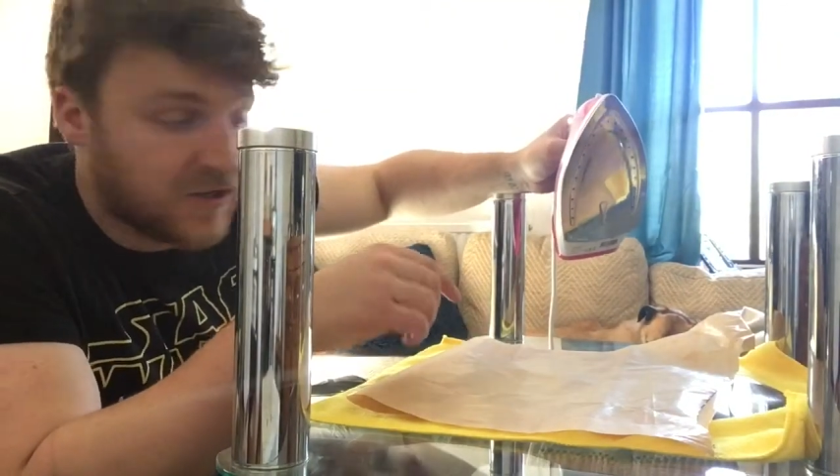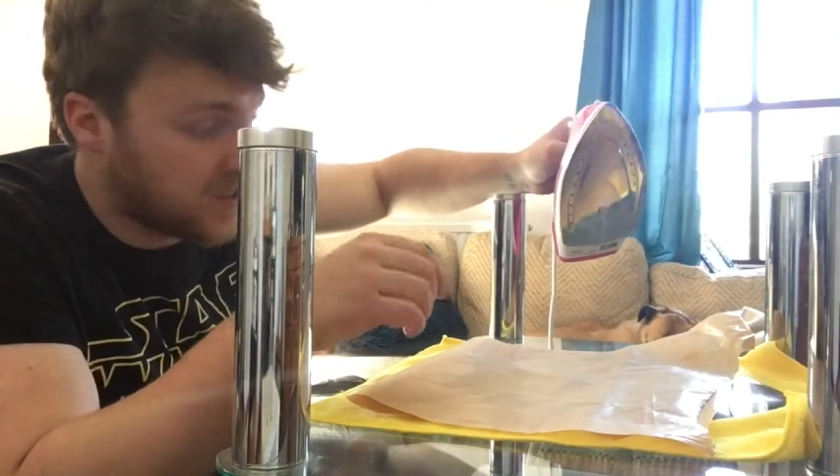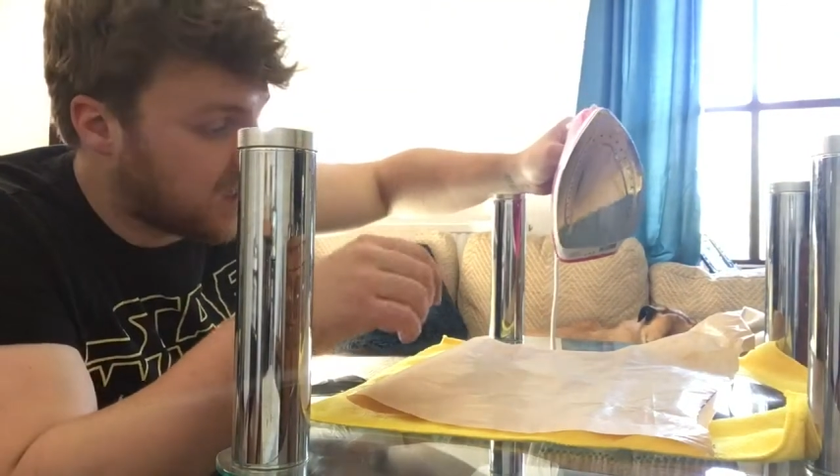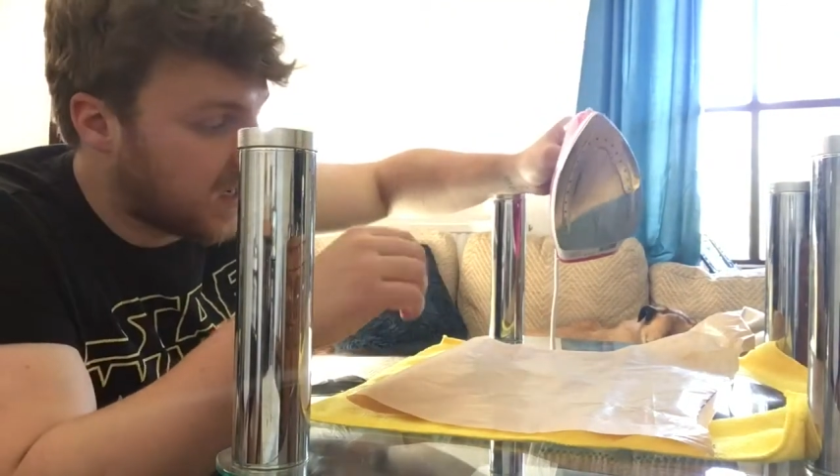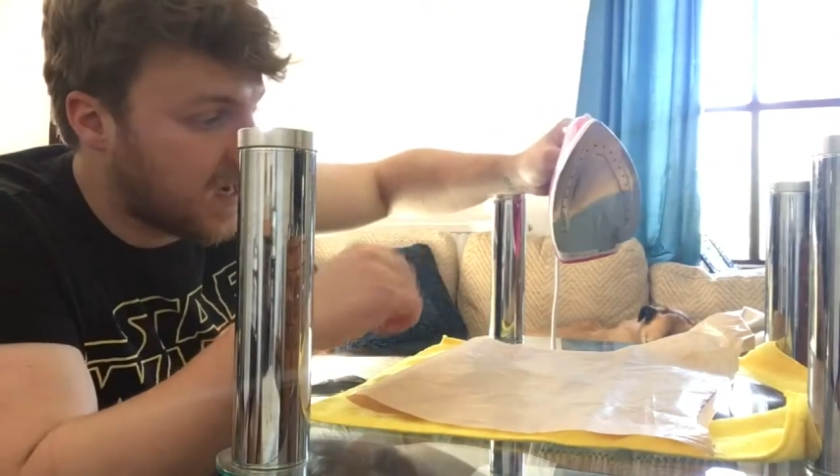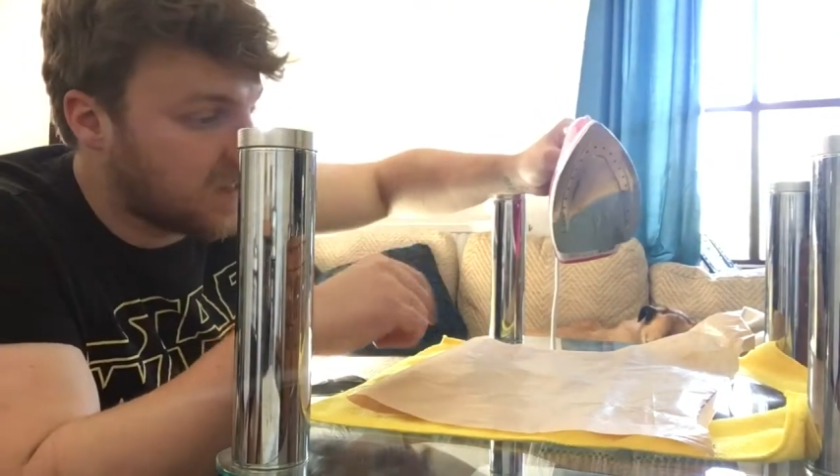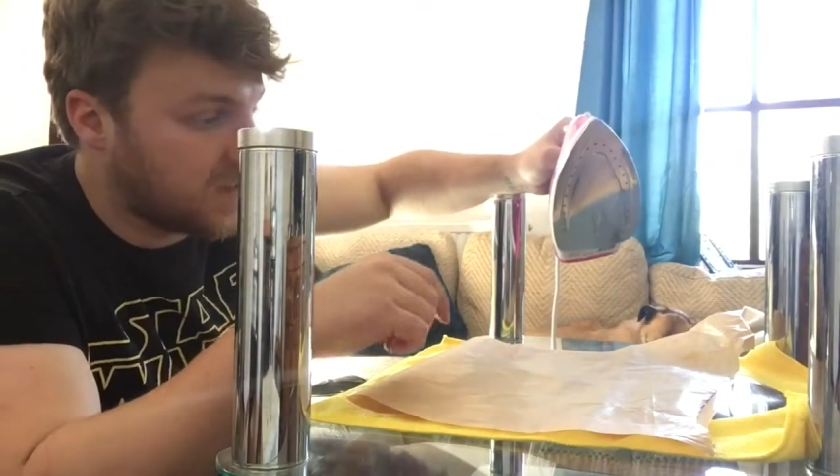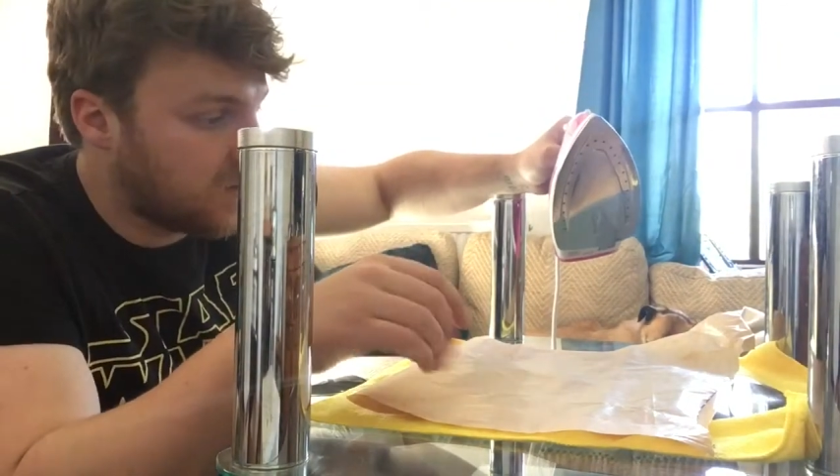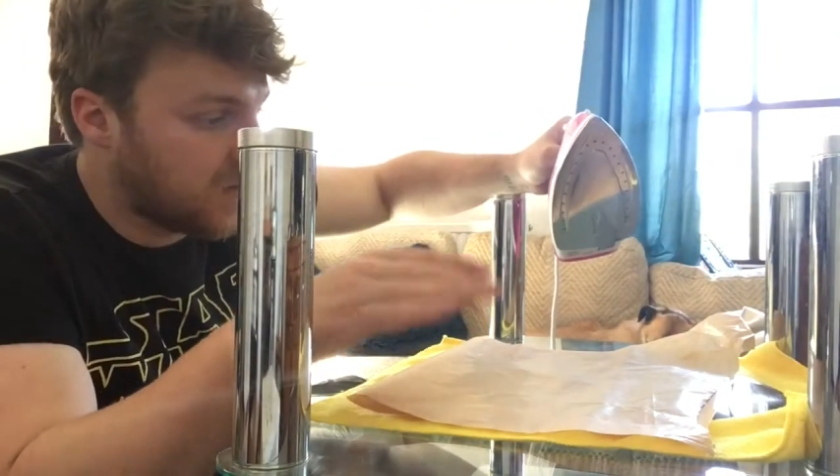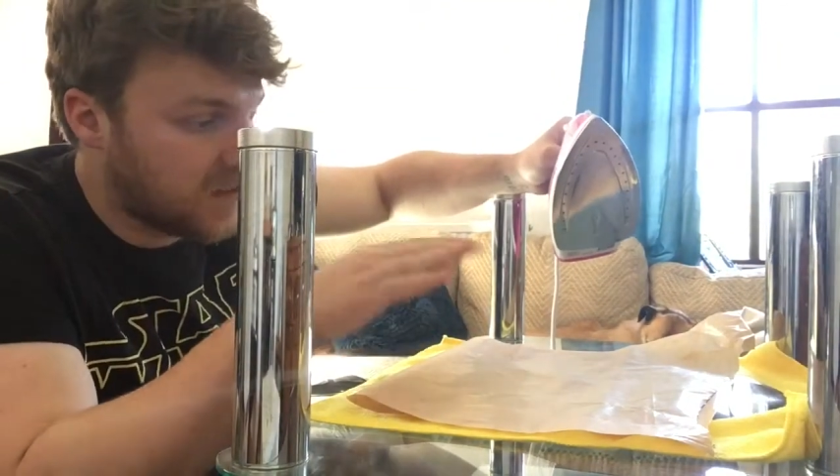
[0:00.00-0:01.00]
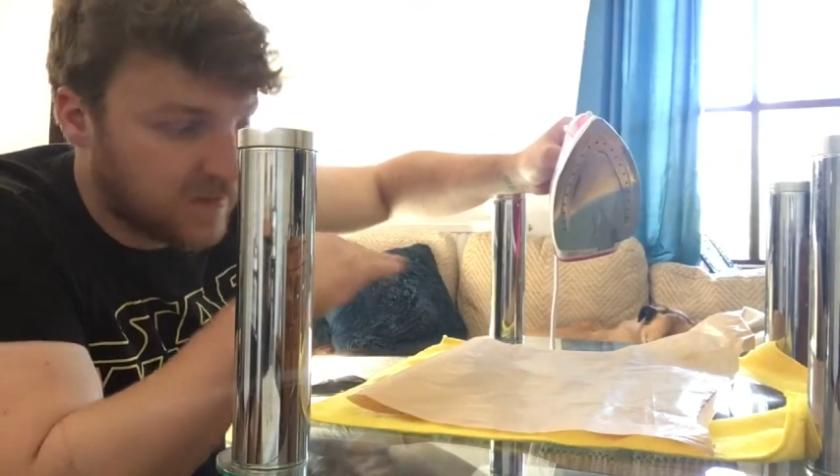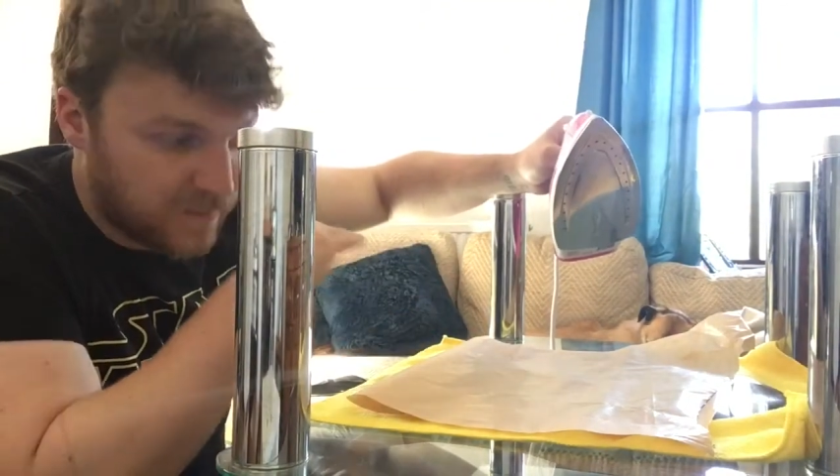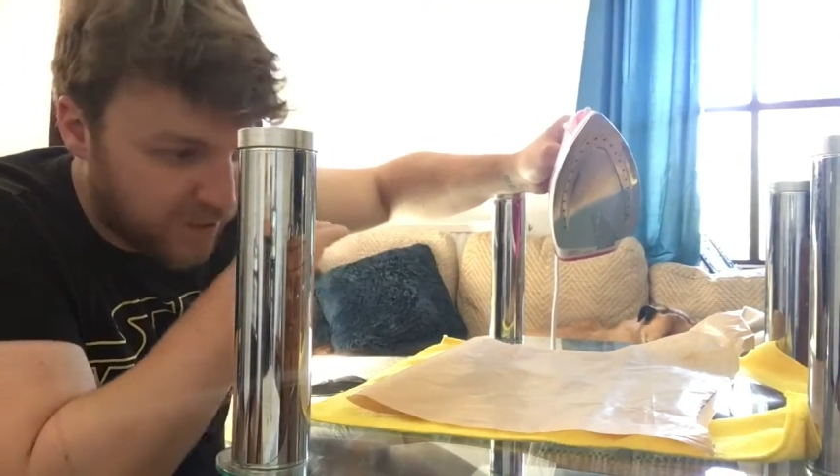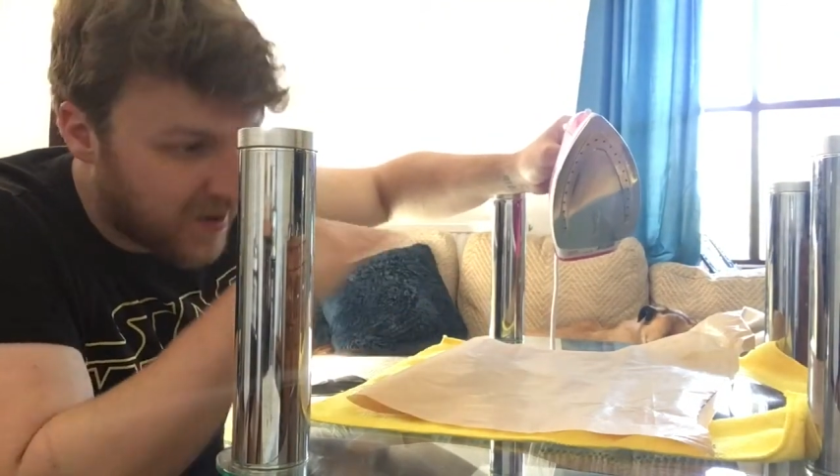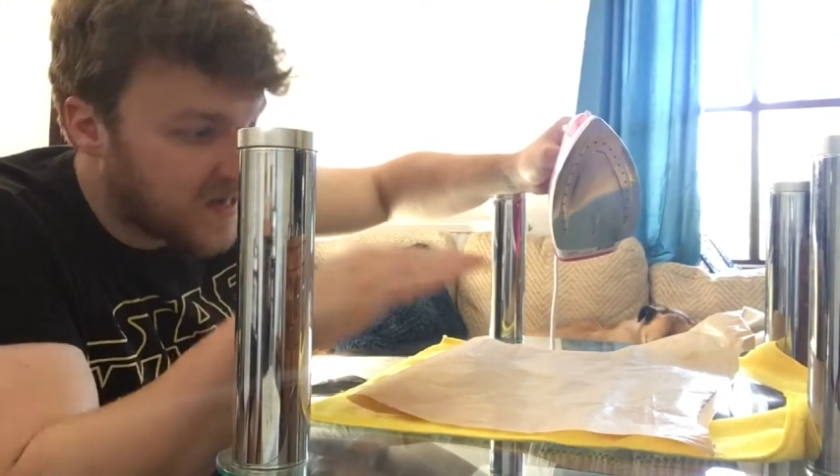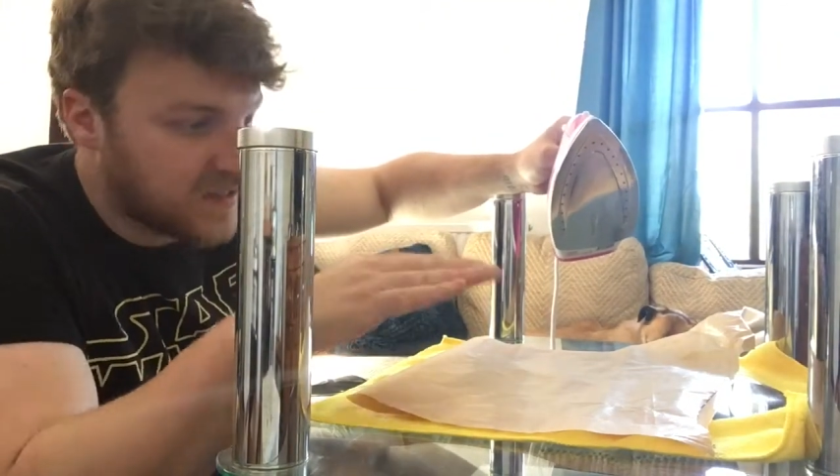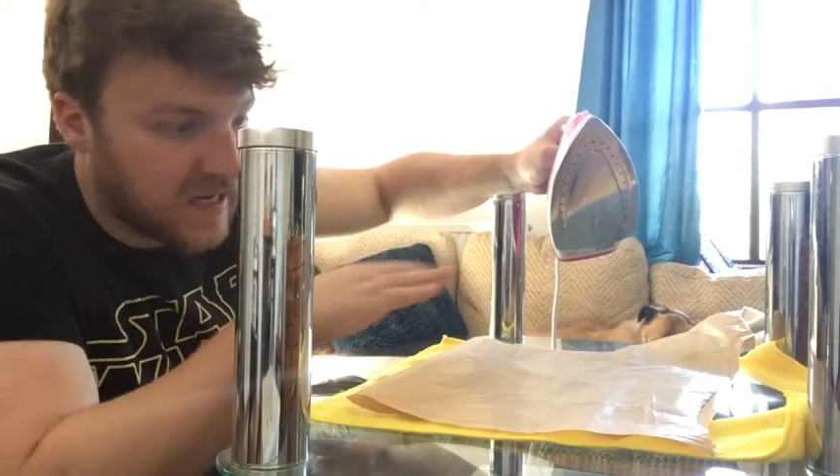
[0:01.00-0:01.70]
just in case, so we didn't press